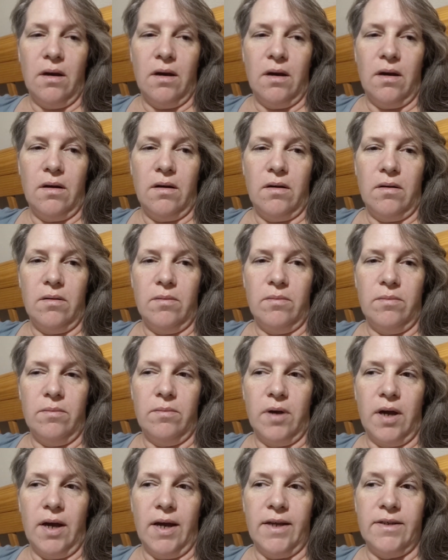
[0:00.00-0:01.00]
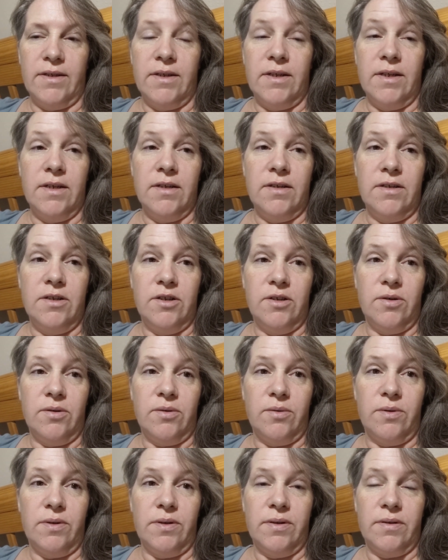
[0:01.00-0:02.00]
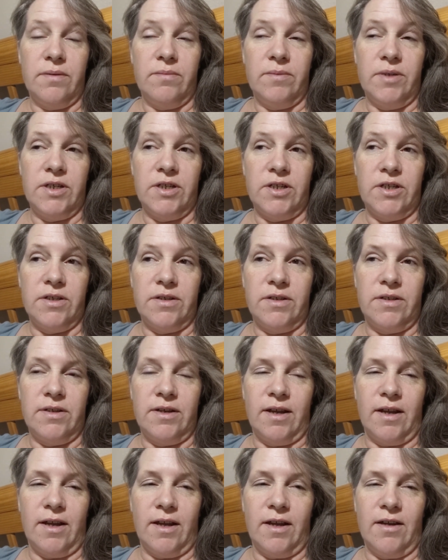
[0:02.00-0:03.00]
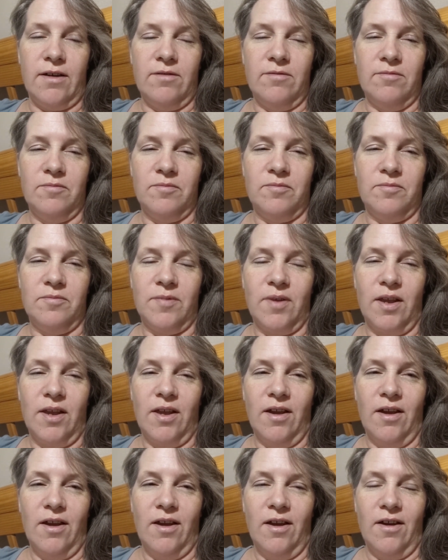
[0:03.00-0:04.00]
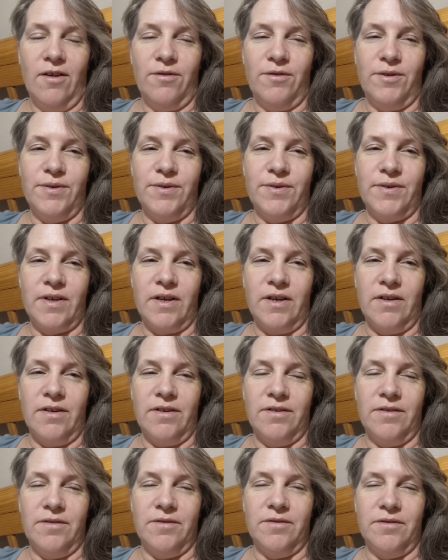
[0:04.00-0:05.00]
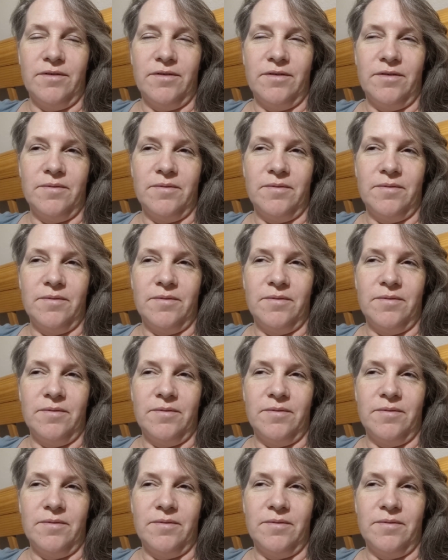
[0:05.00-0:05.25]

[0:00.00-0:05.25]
um, I did do some dishes today. I was kind of